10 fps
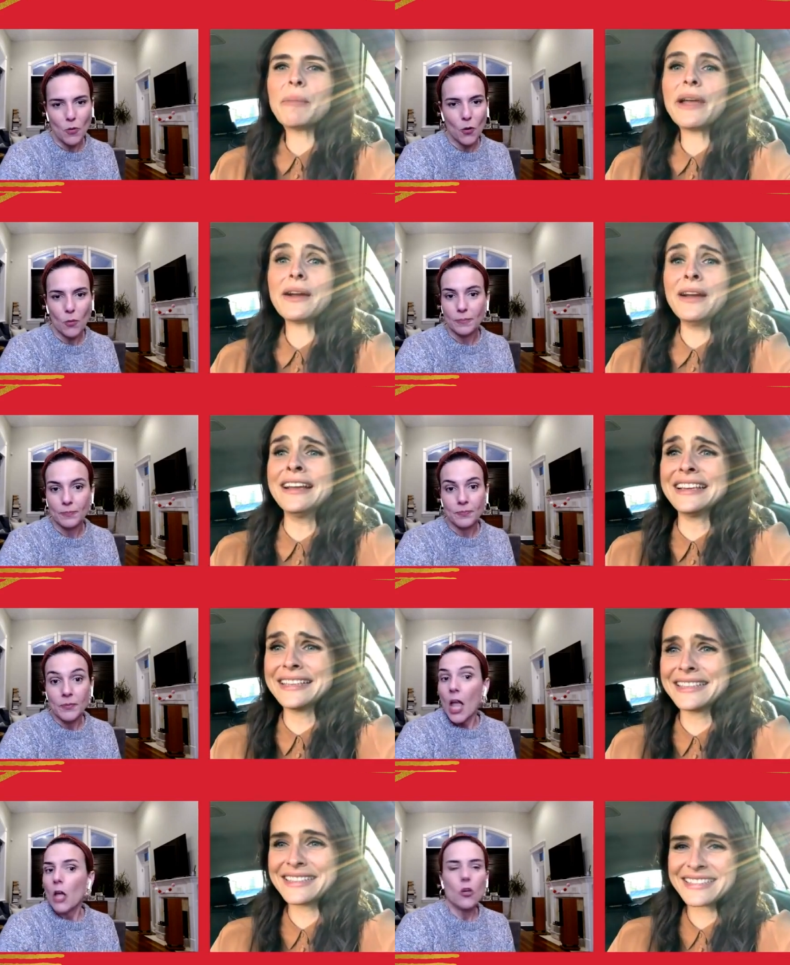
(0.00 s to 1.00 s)
Speaker 1: parents
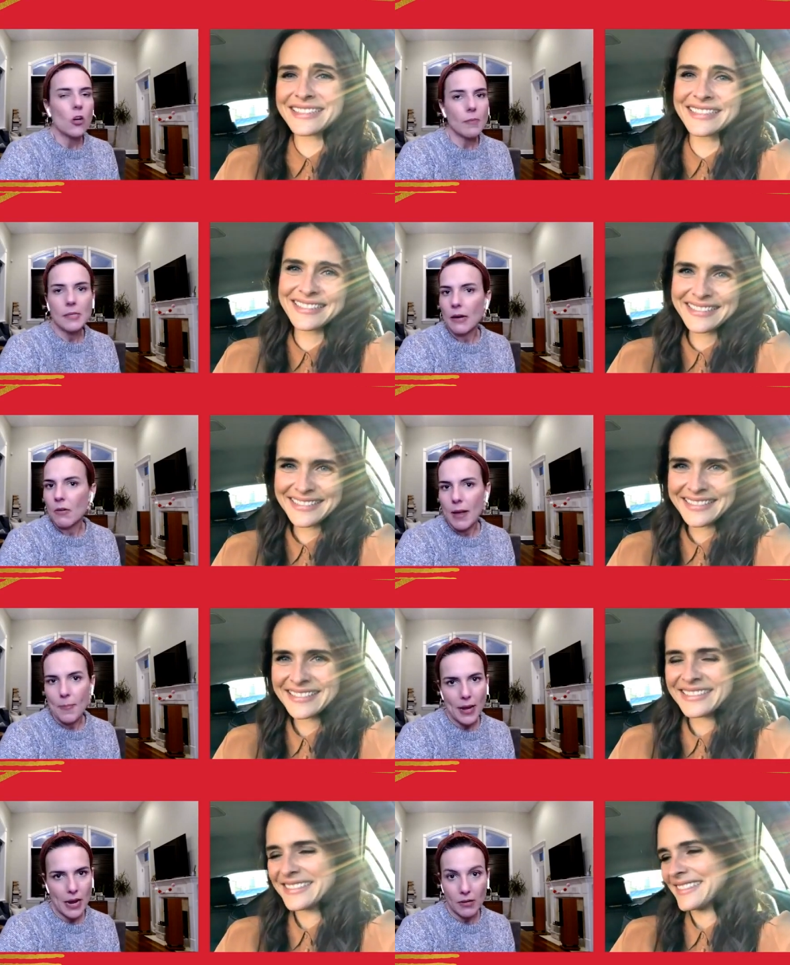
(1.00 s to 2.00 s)
you come stay with my
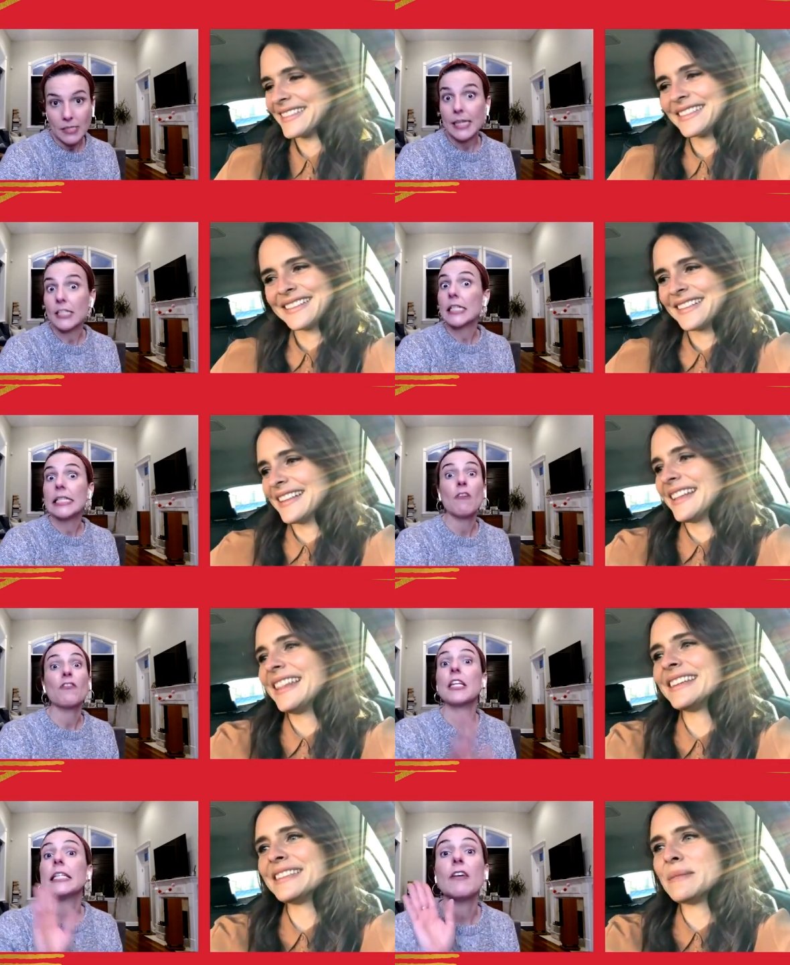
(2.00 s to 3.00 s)
parents. It's a, a
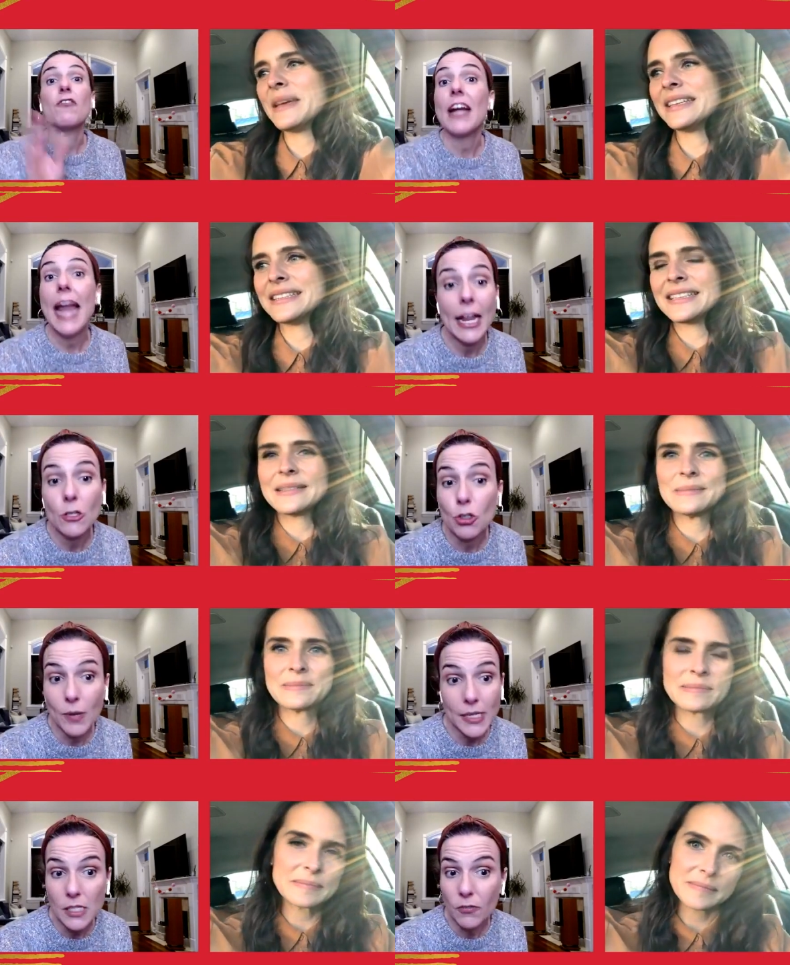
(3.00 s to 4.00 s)
different entrance
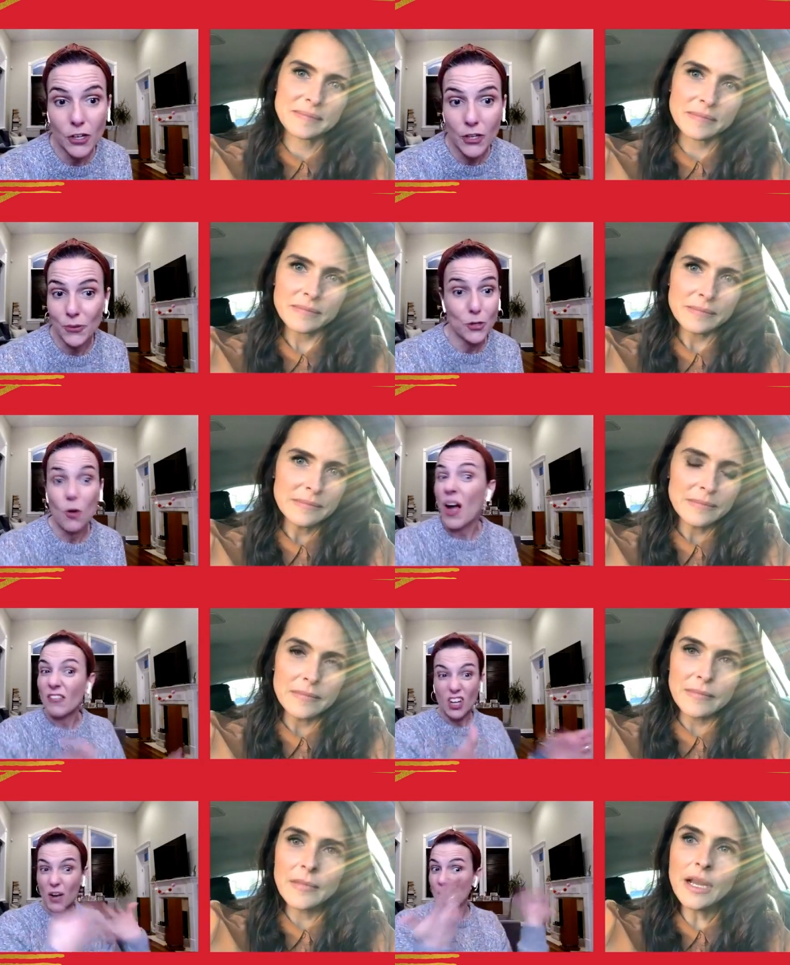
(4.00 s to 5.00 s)
for you. You don't have to
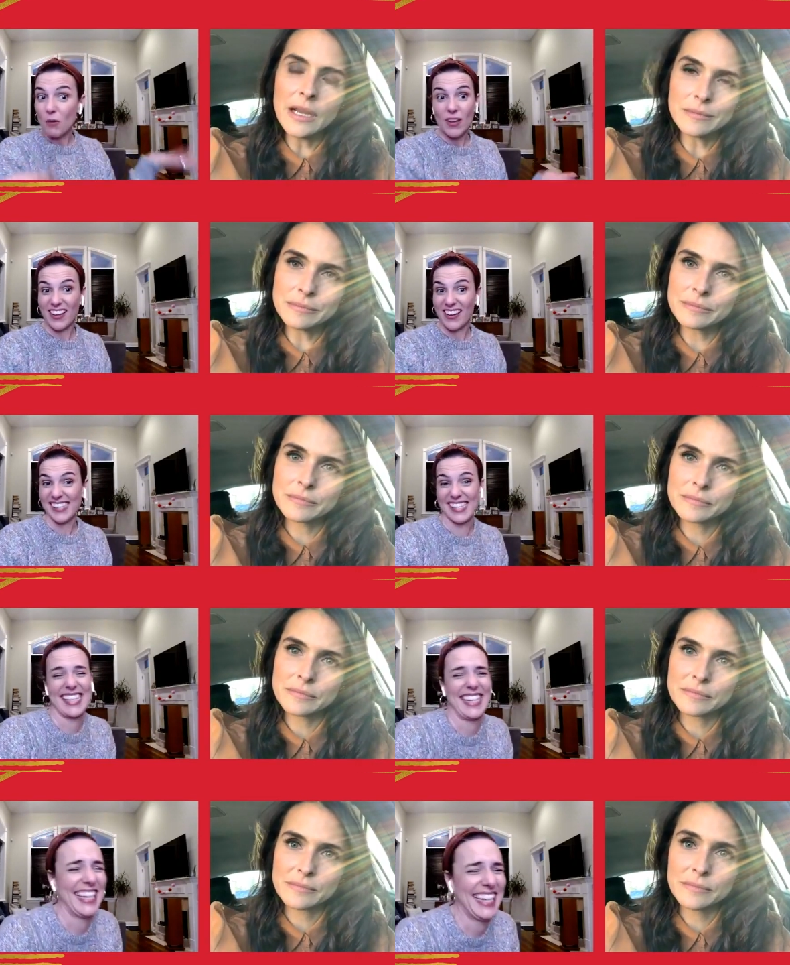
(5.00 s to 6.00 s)
come in yeah. with us.
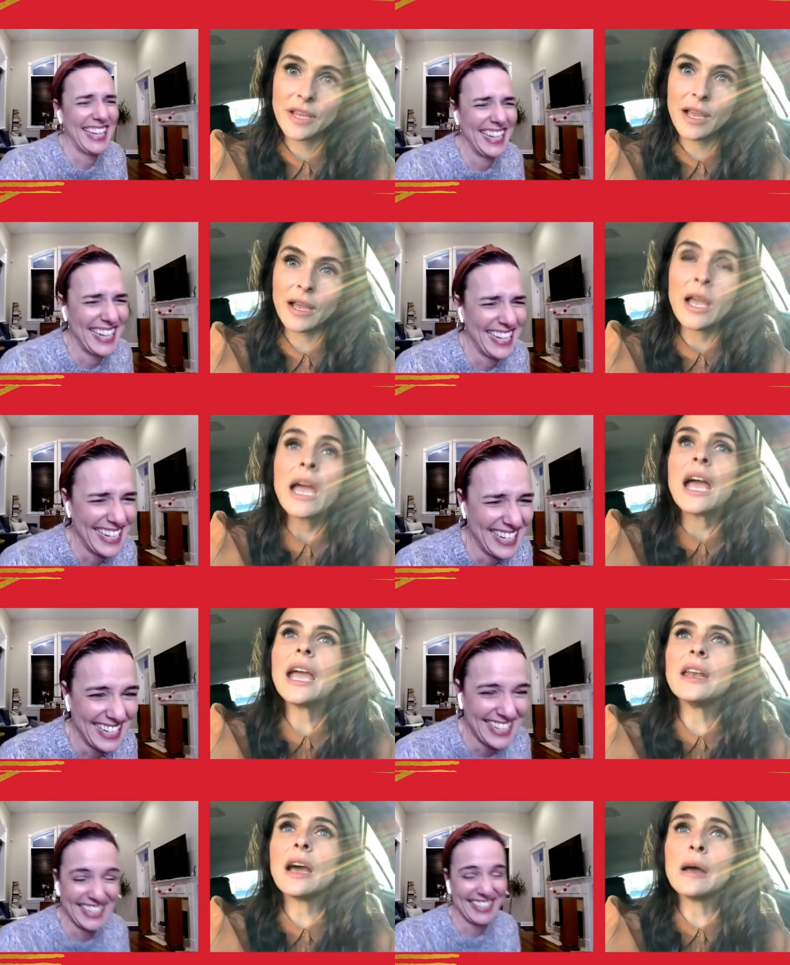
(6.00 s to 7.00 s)
Speaker 2: Yeah.
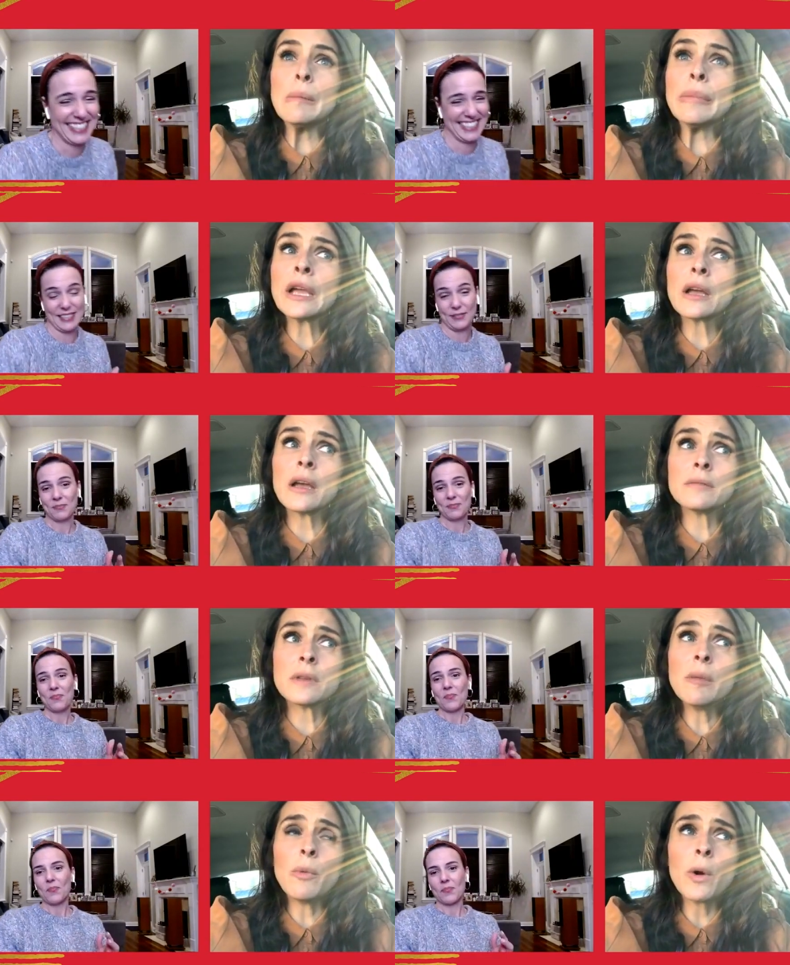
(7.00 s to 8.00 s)
And uh, big uh,
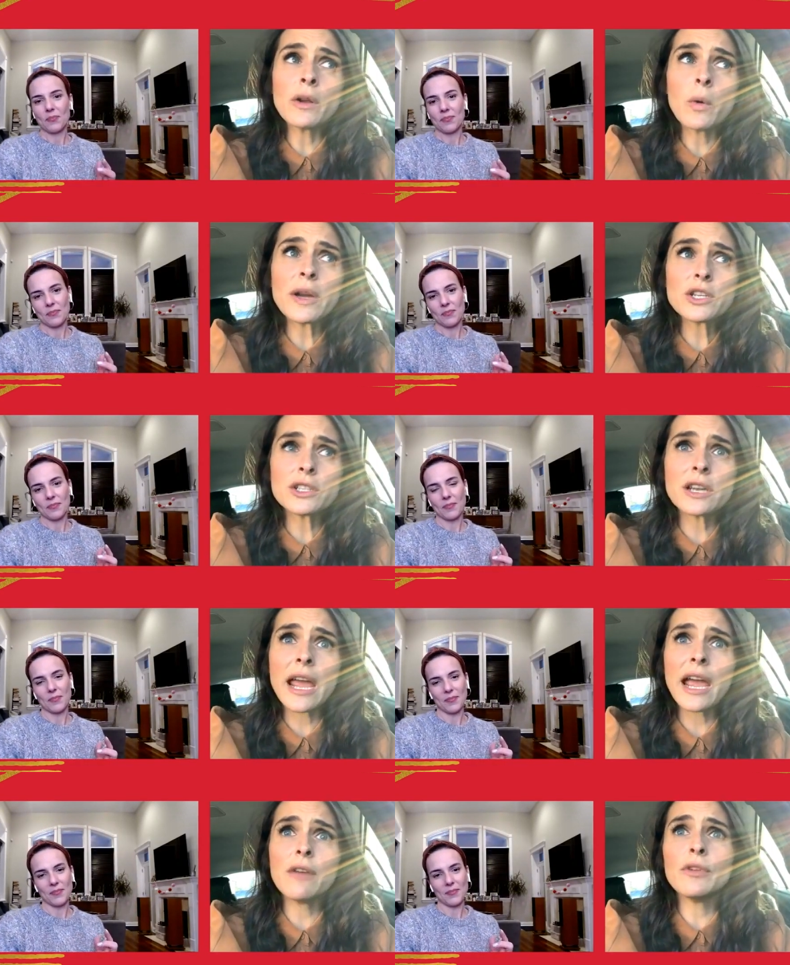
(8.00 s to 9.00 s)
important question:
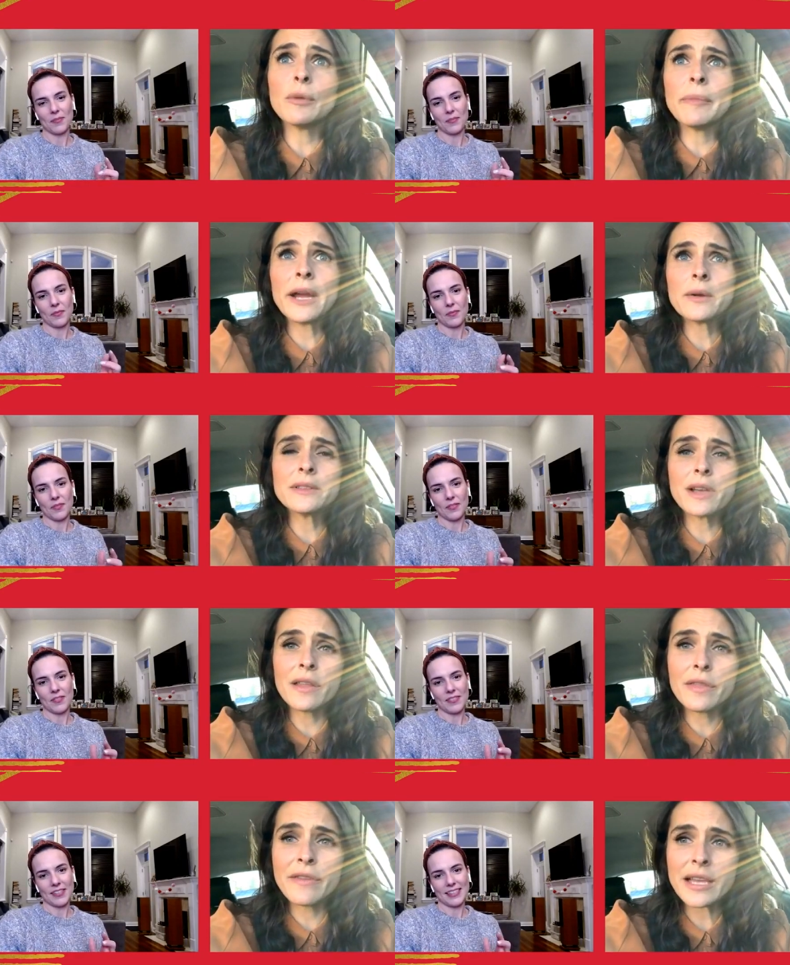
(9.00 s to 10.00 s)
Have your parents gotten
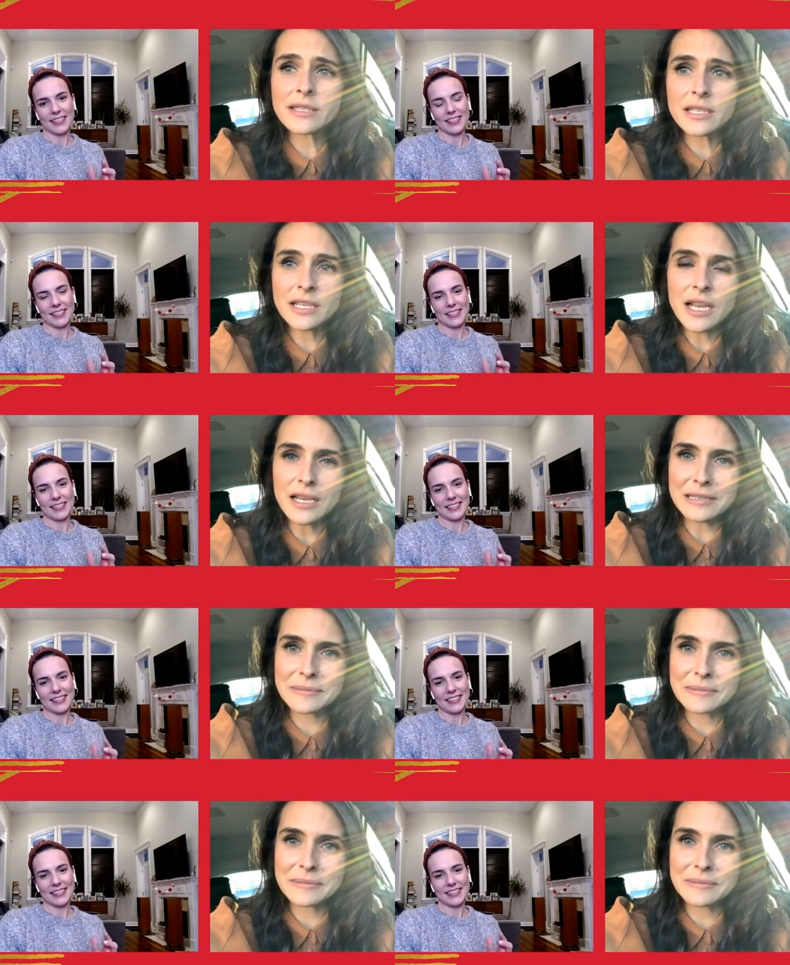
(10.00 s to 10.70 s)
the vaccine yet?